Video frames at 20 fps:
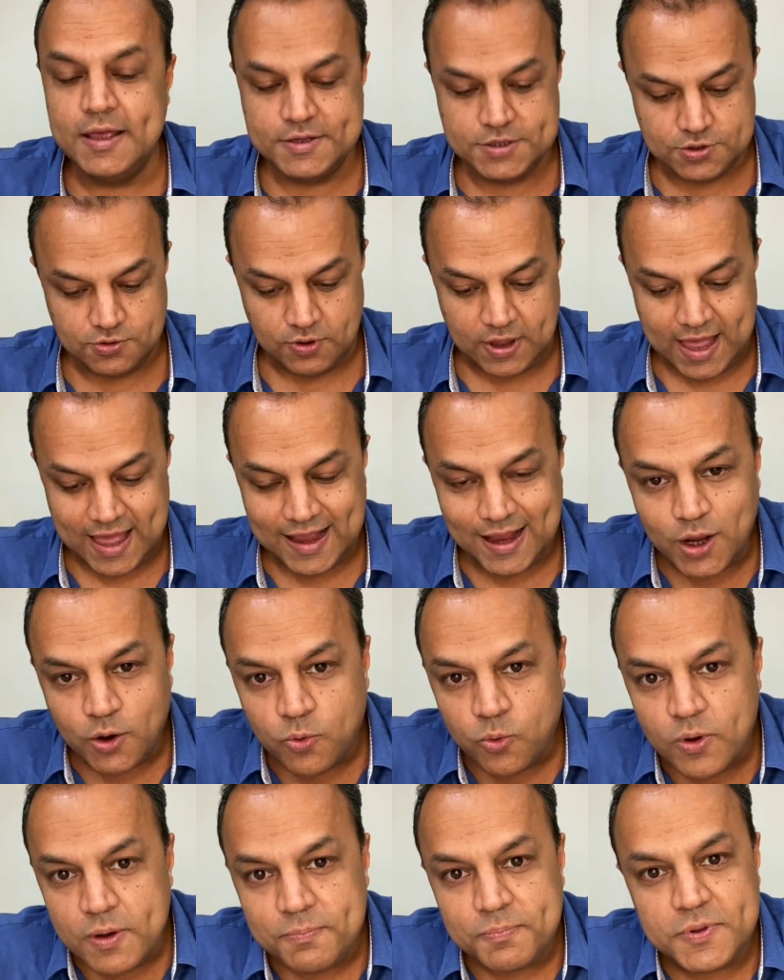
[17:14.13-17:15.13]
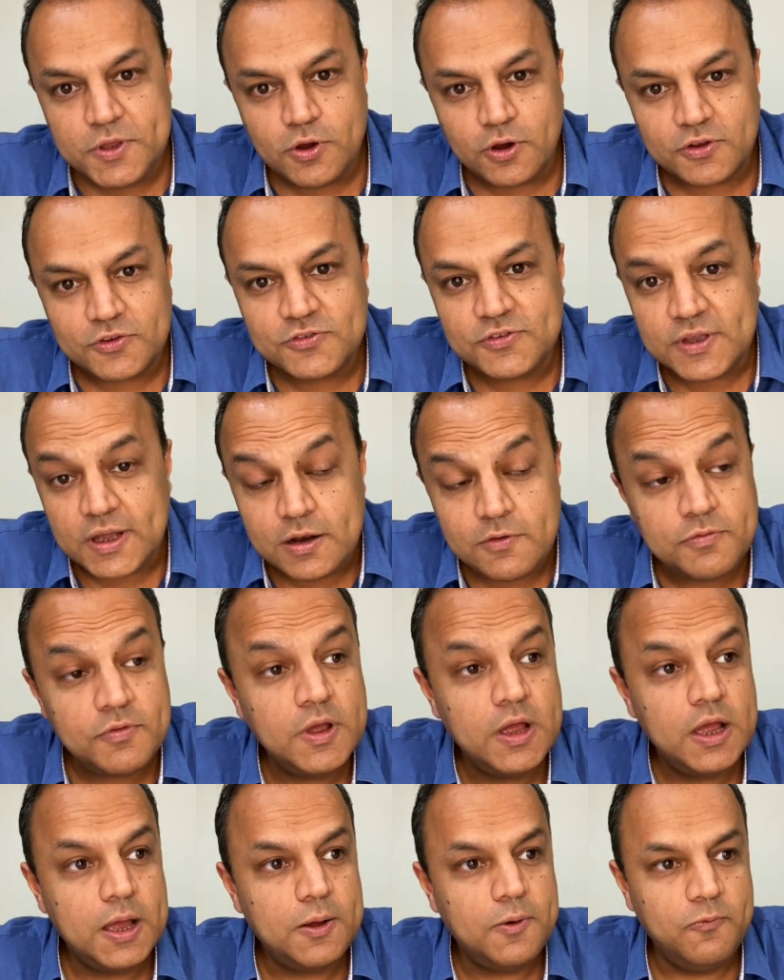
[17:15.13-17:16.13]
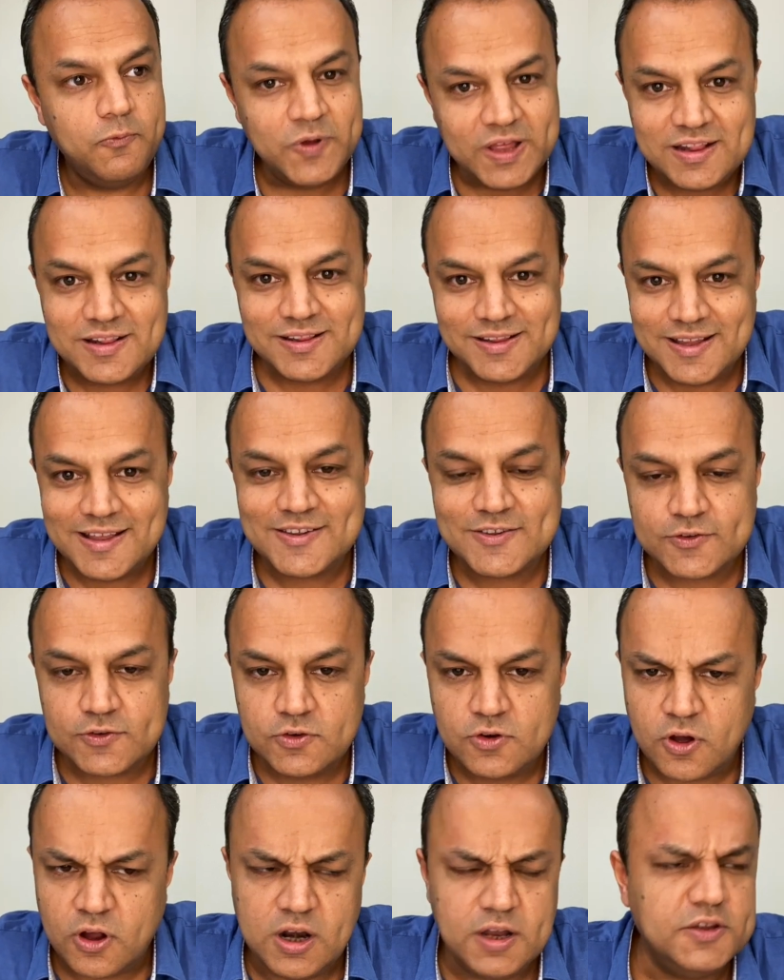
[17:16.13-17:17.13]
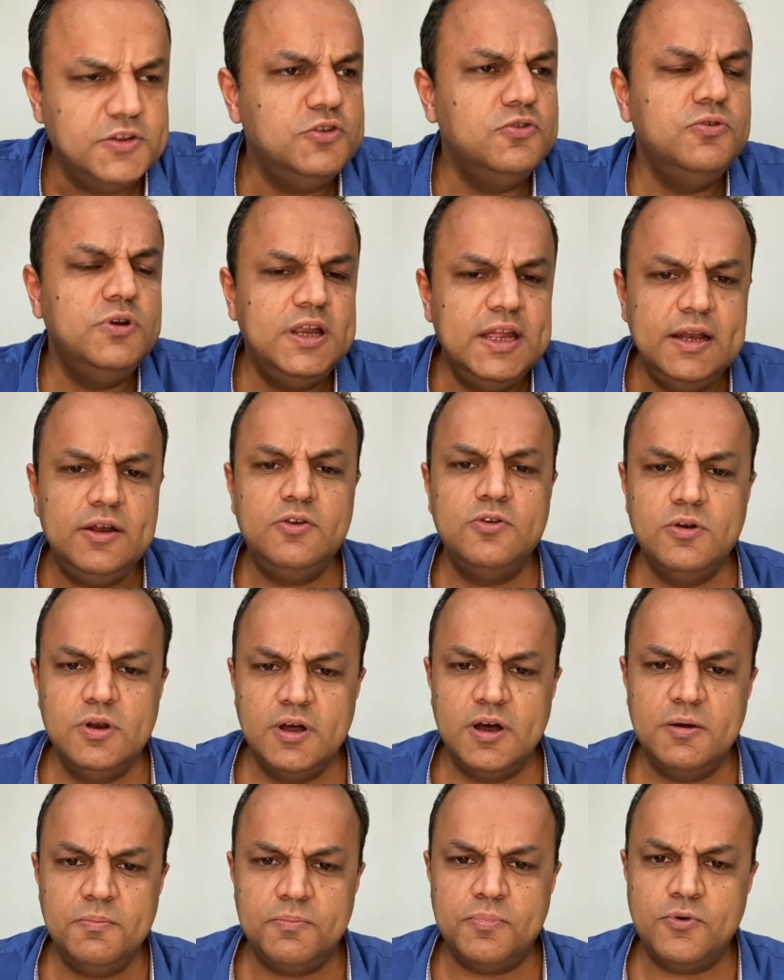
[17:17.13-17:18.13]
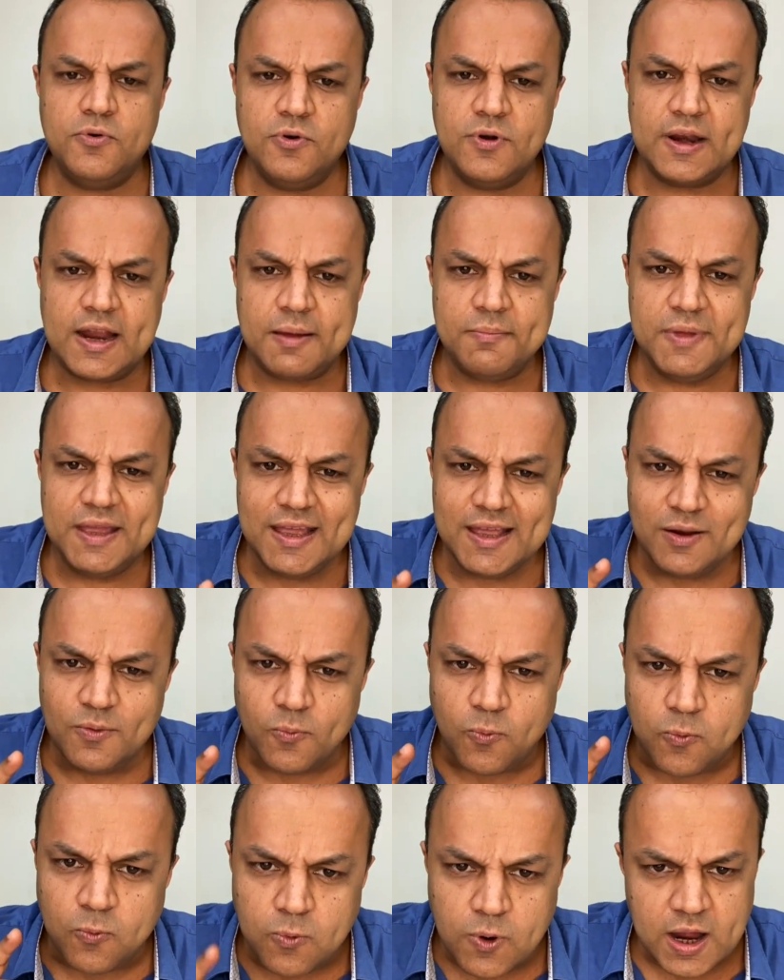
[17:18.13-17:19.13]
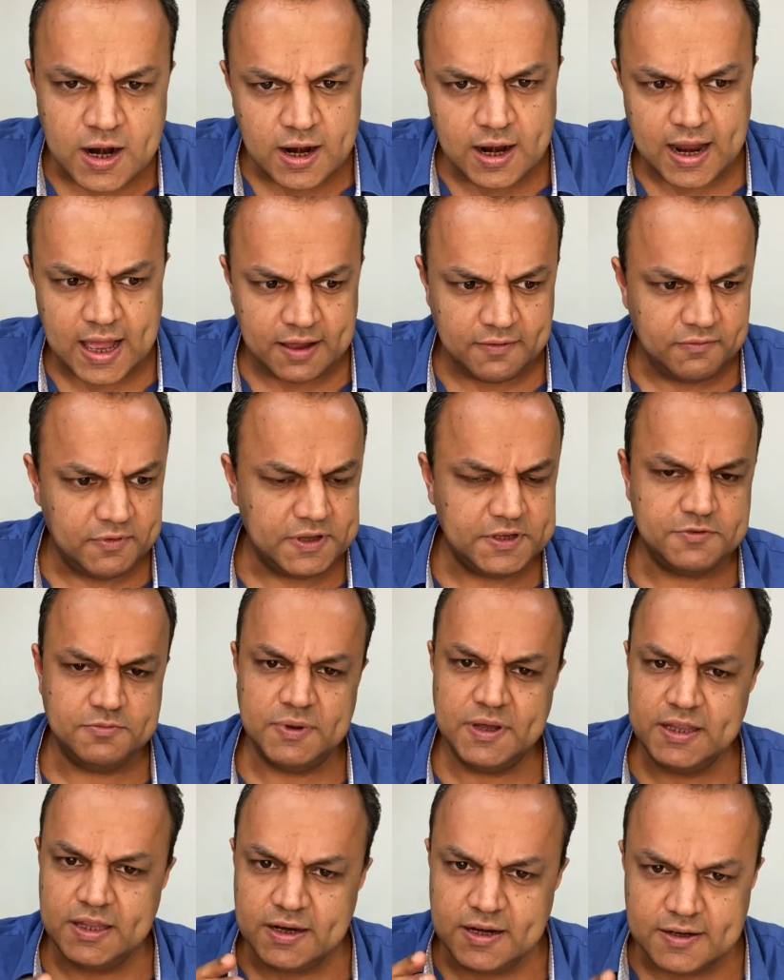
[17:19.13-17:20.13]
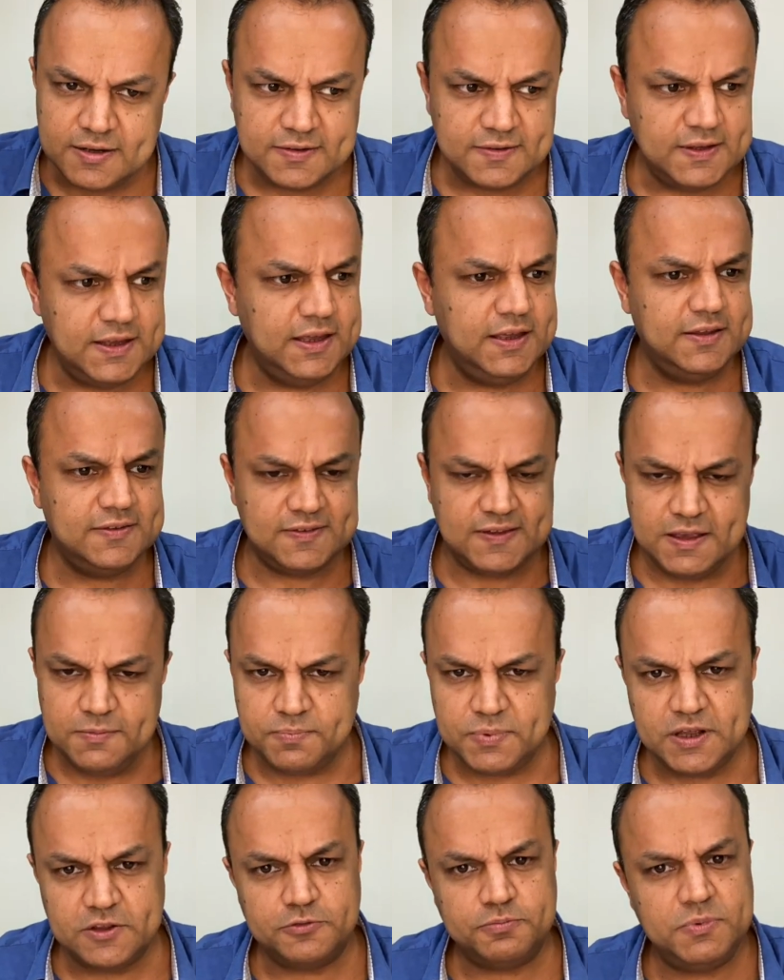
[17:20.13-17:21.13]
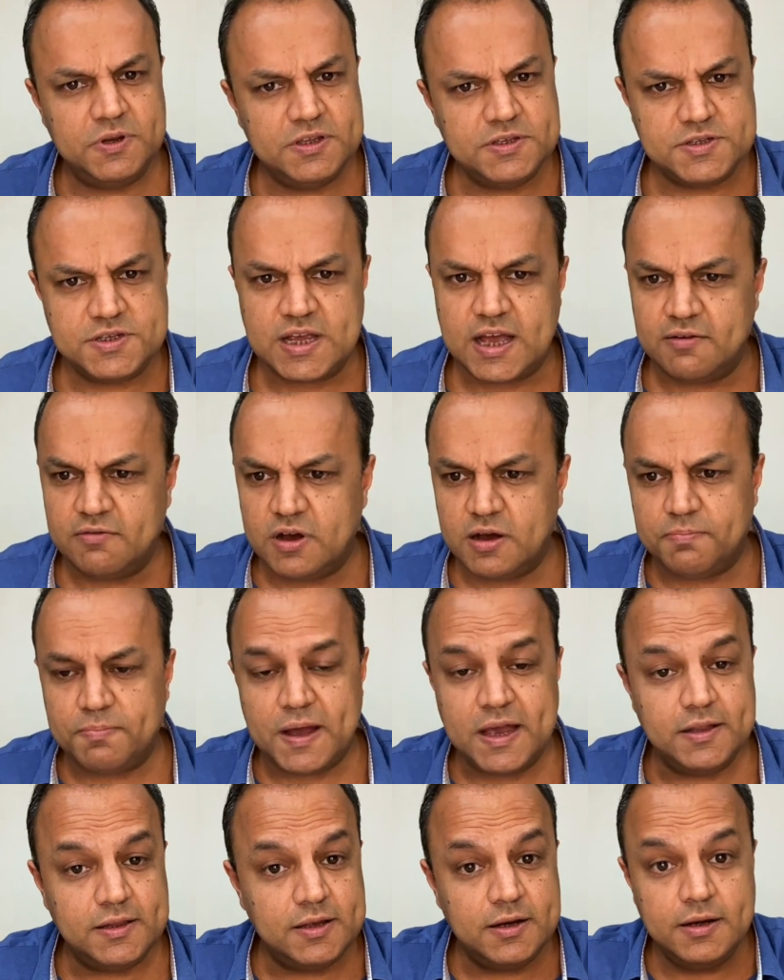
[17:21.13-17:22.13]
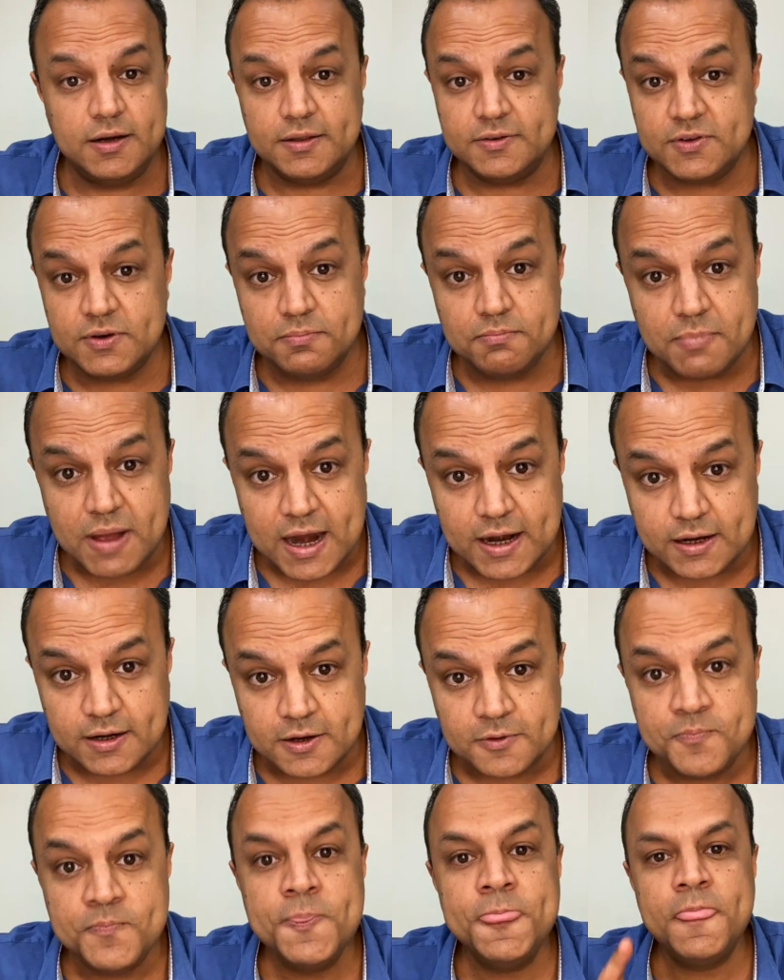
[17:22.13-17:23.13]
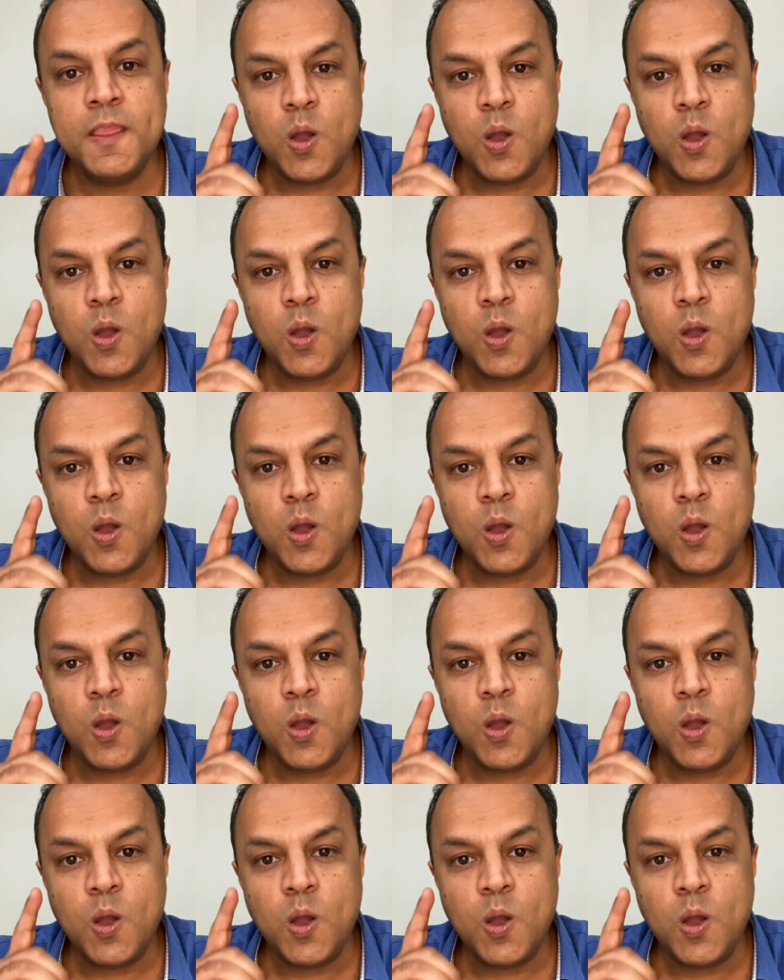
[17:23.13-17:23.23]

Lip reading: So equip yourself with this knowledge. You need to learn programming in one language, whether it's C, C++, Java, Python, doesn't matter.